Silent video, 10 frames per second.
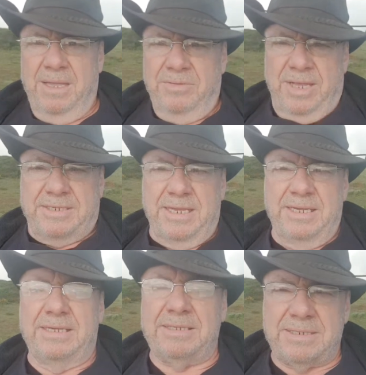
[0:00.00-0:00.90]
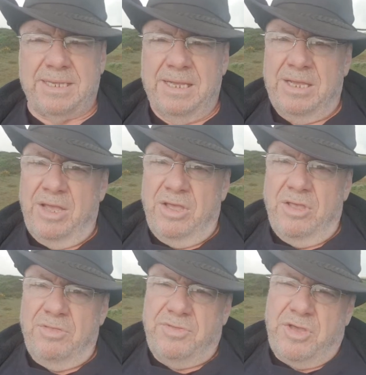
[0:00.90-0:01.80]
This is
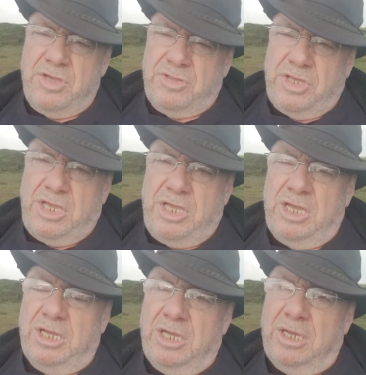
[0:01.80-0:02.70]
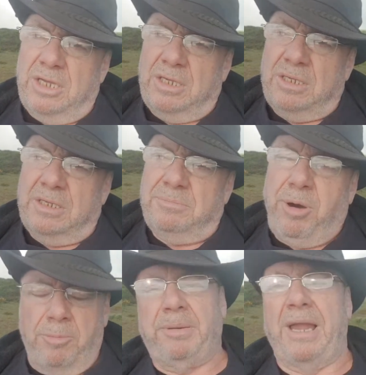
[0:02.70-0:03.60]
the
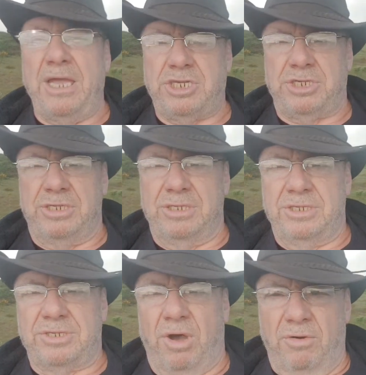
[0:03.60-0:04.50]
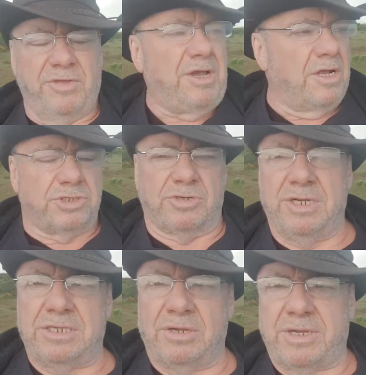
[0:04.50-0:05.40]
populations of the
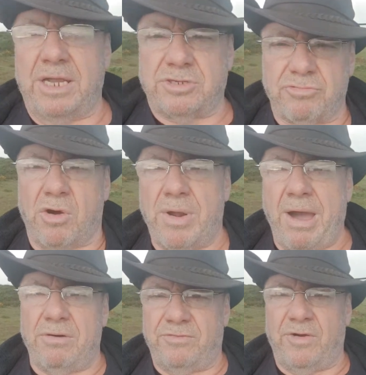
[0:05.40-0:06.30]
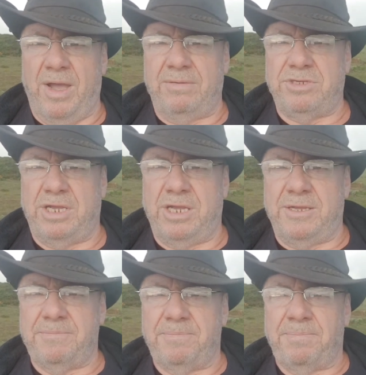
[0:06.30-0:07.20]
countries looking to roll out 5G
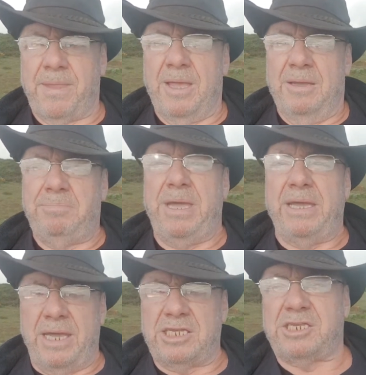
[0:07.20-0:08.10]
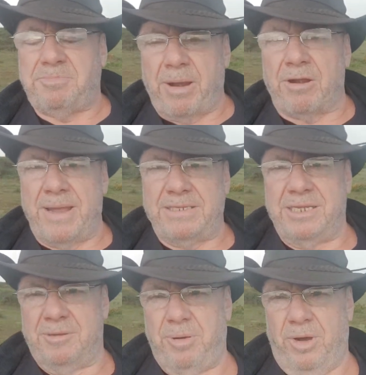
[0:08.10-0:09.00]
being
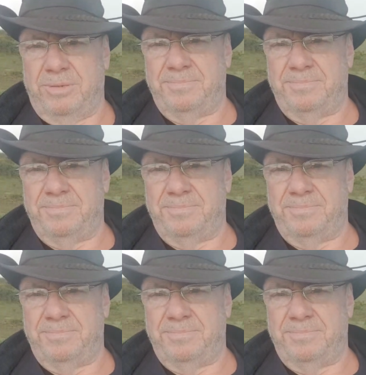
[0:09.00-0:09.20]
experimented upon.